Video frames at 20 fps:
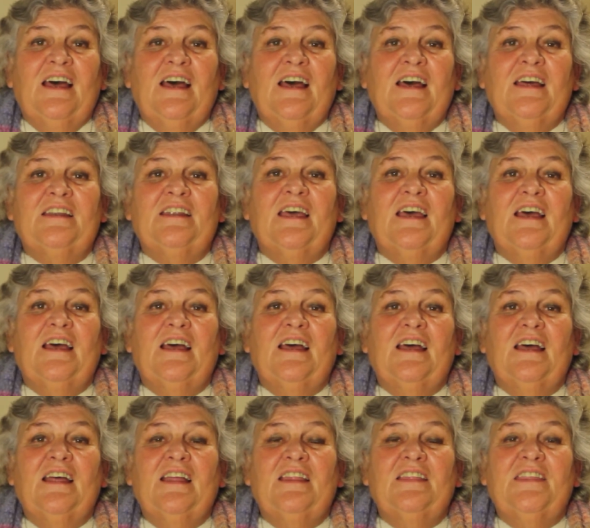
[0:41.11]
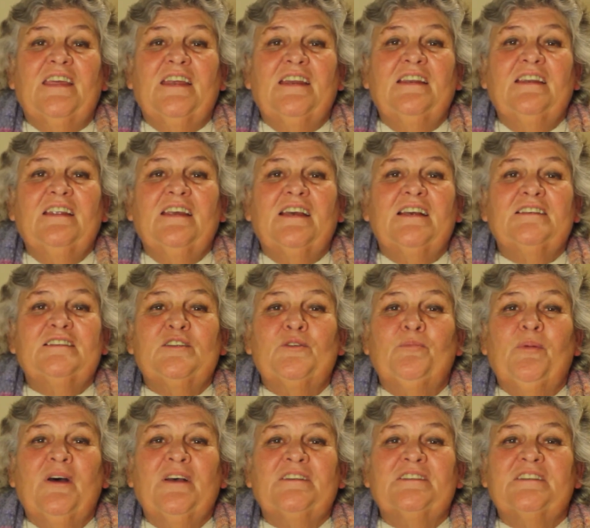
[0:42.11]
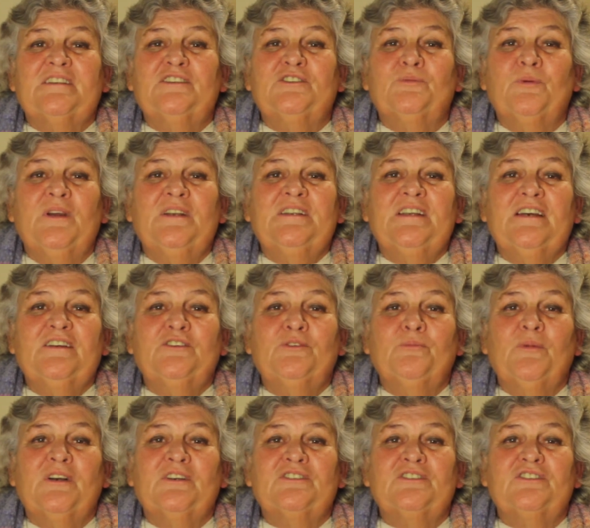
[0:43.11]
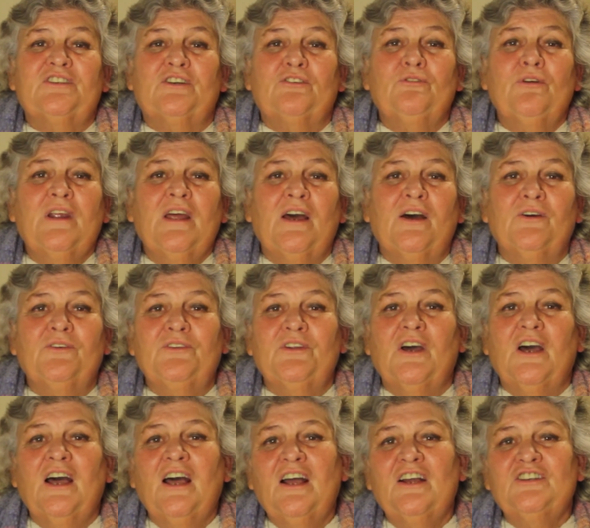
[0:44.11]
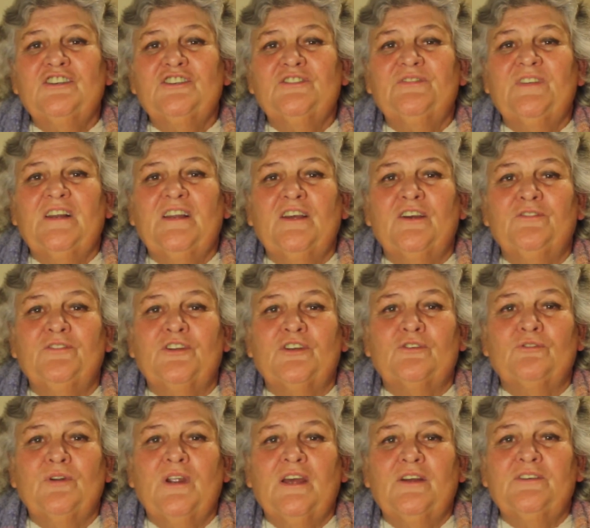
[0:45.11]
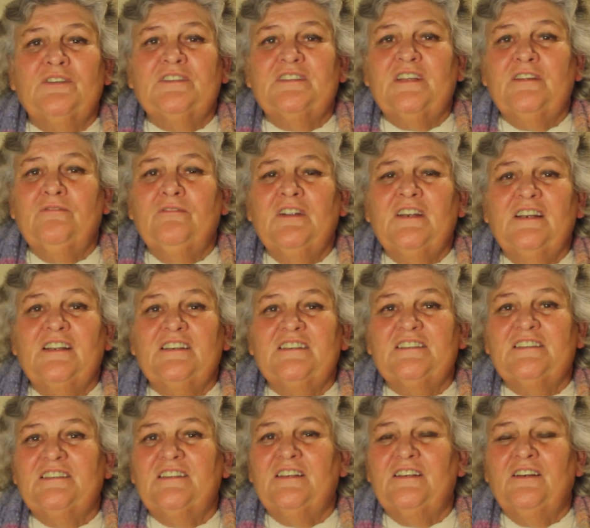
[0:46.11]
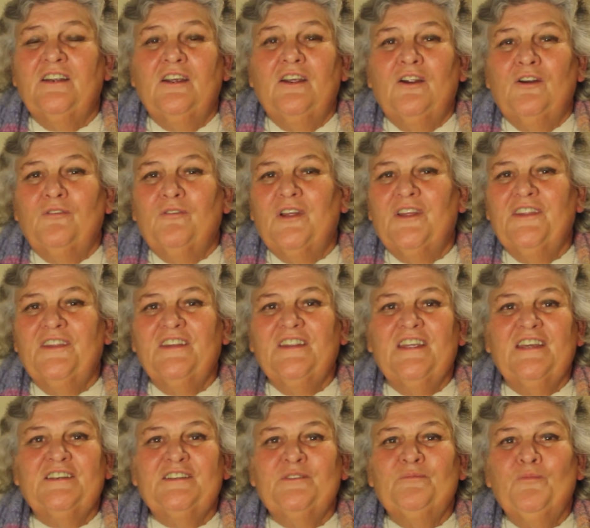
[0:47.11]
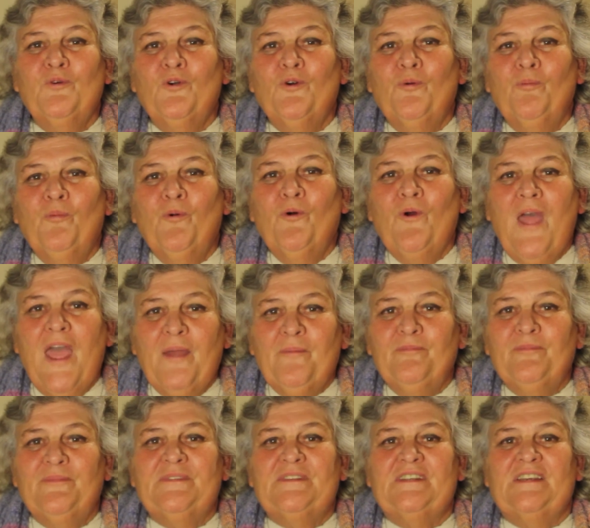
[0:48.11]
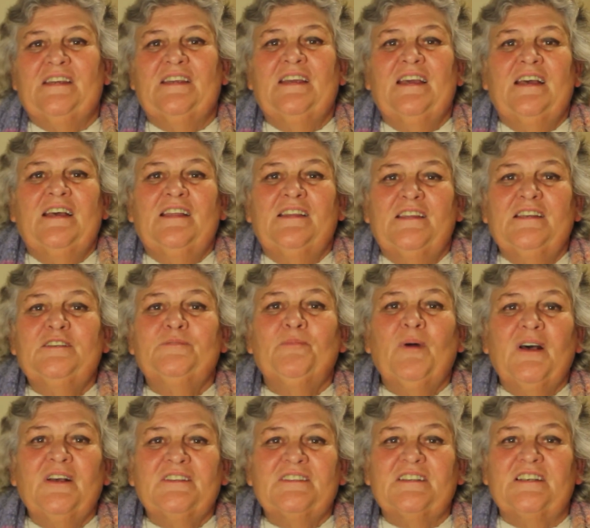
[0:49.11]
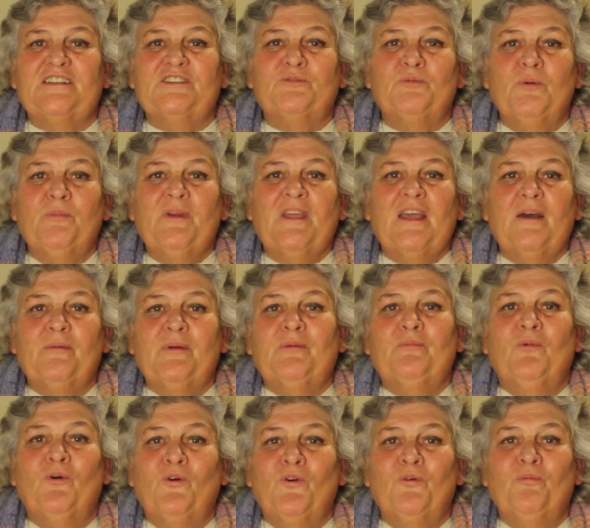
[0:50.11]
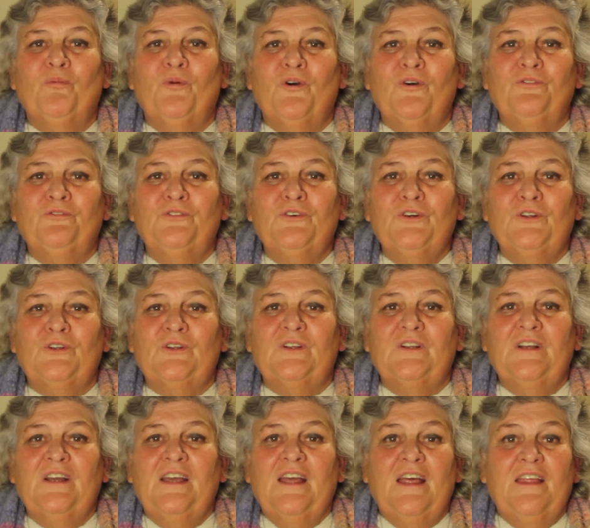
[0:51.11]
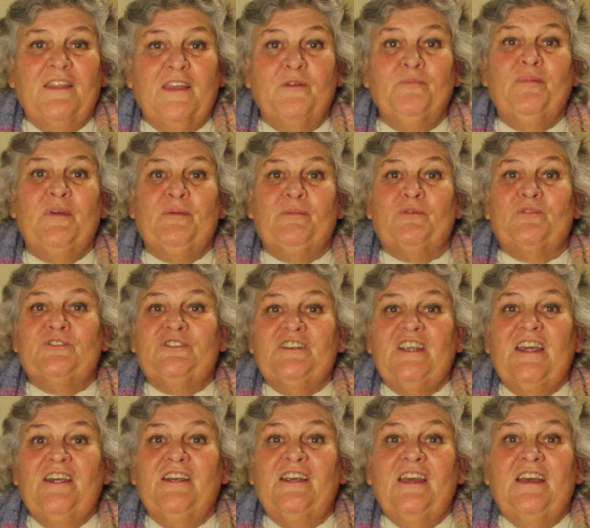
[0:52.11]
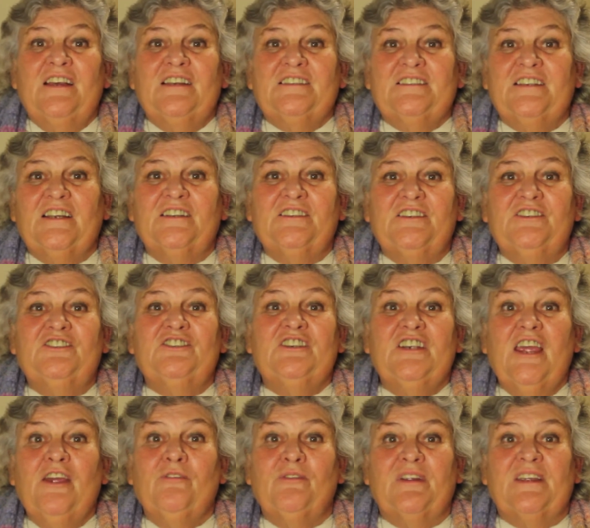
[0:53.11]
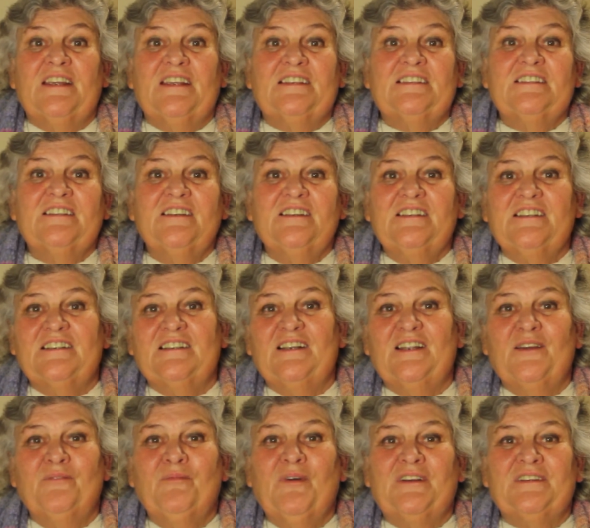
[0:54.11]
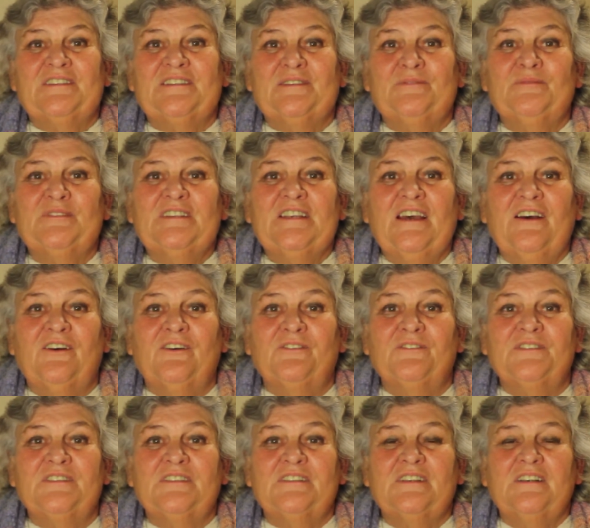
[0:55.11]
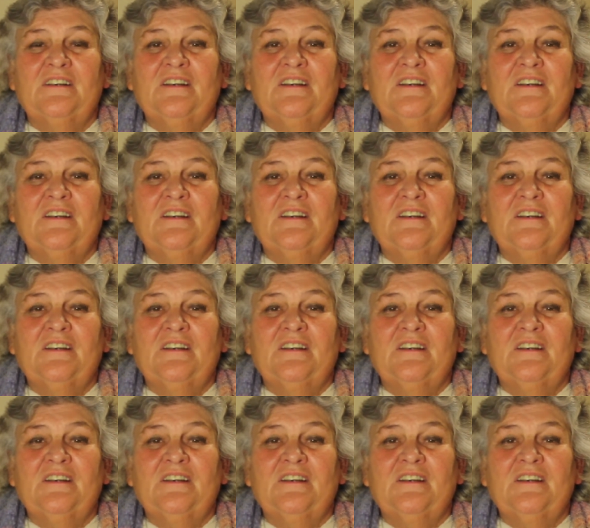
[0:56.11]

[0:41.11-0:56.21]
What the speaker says: And then, as the baskets went out amongst the crowd, a hush fell over the crowd as they realised that rather than getting more and more empty, these baskets were becoming more and more full. Then people started sharing excitedly amongst themselves.